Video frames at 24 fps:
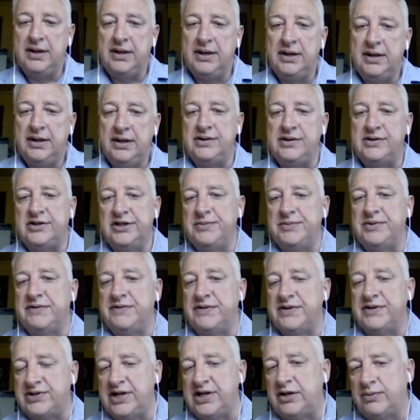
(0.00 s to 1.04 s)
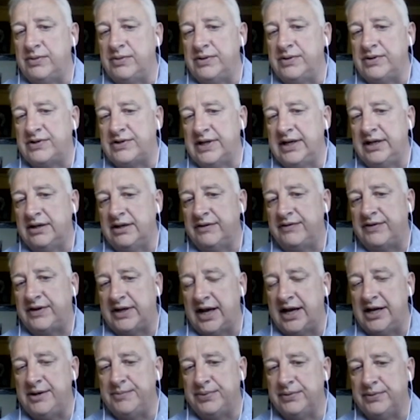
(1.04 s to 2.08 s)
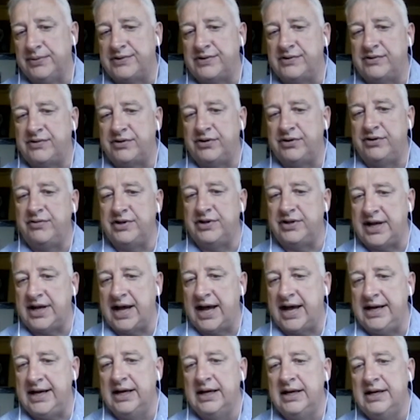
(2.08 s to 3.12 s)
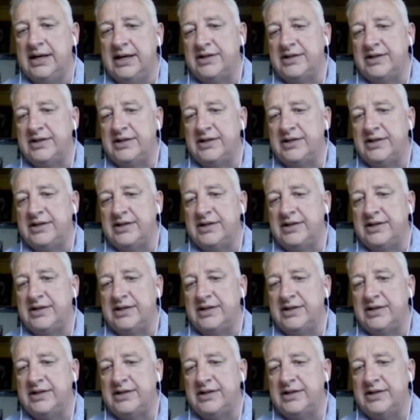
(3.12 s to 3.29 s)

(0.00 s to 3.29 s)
in terms of the sequencing of cables through the day